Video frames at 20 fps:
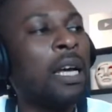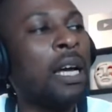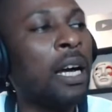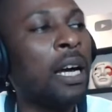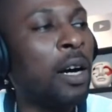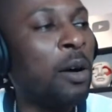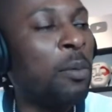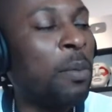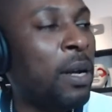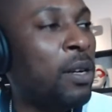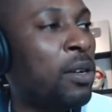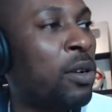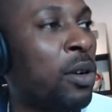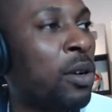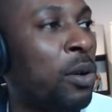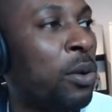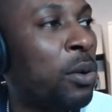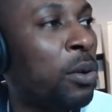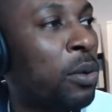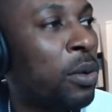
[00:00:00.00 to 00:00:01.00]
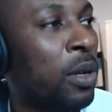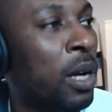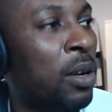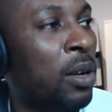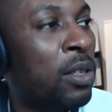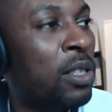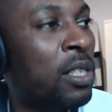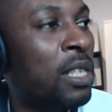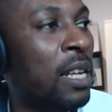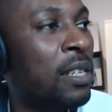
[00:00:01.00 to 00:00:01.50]
I don't know. I
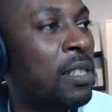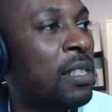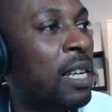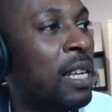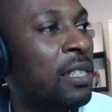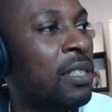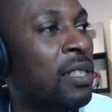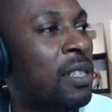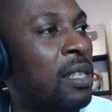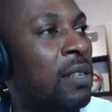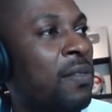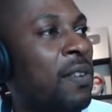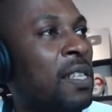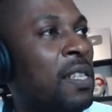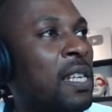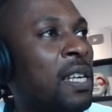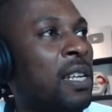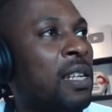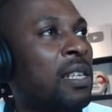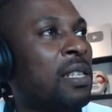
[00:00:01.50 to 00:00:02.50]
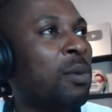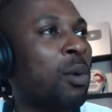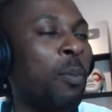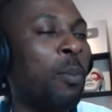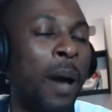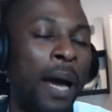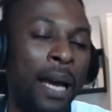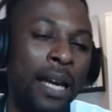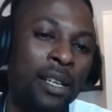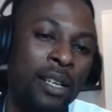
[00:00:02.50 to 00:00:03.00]
don't sound sexist if I say this. Well,
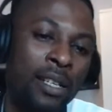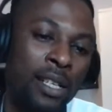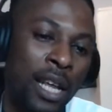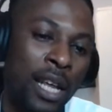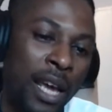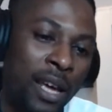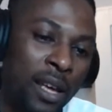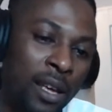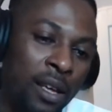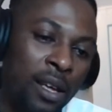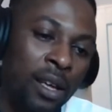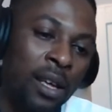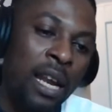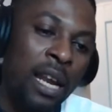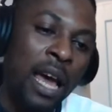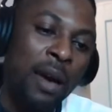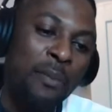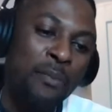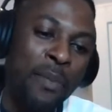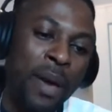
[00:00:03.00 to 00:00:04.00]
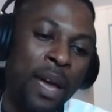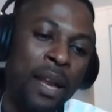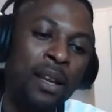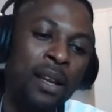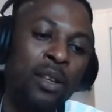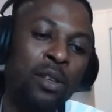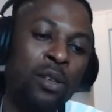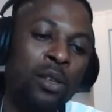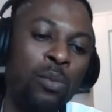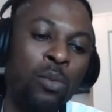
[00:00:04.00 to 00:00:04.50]
back in the day, men
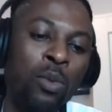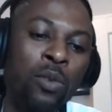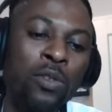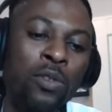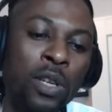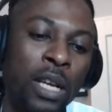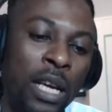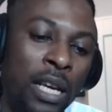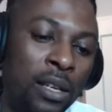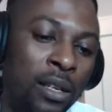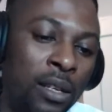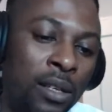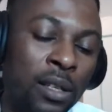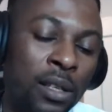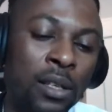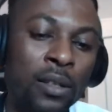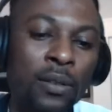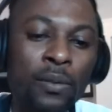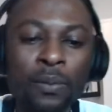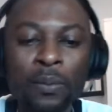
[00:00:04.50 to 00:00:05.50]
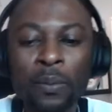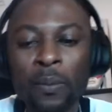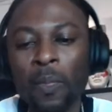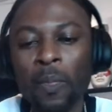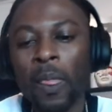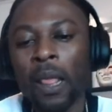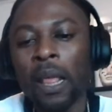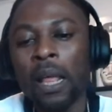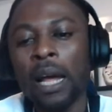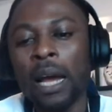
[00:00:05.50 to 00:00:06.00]
used to move to ladies,
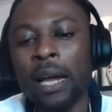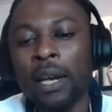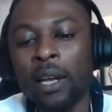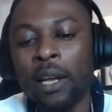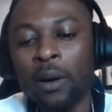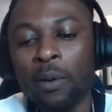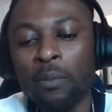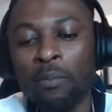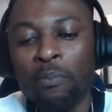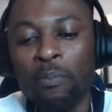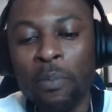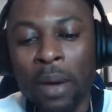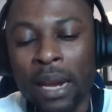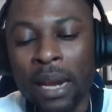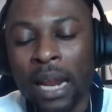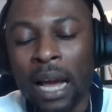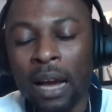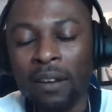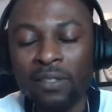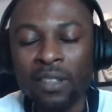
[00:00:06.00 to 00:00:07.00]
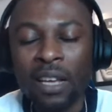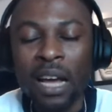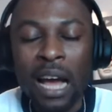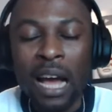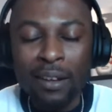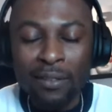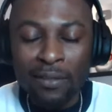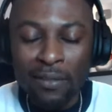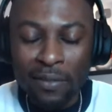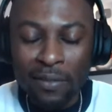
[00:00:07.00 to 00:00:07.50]
and men have to
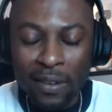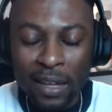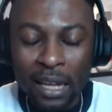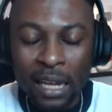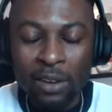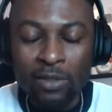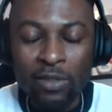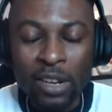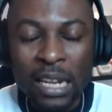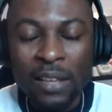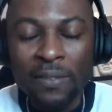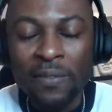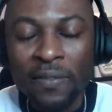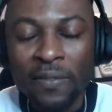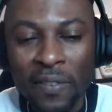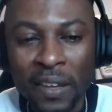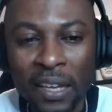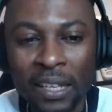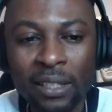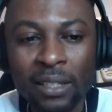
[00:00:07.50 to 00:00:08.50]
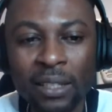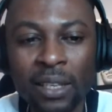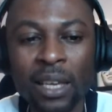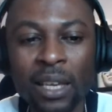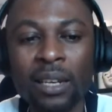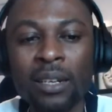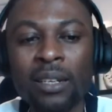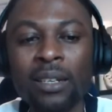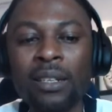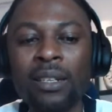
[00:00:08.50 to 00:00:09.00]
have a really thick
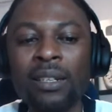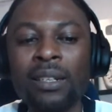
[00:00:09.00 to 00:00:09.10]
skin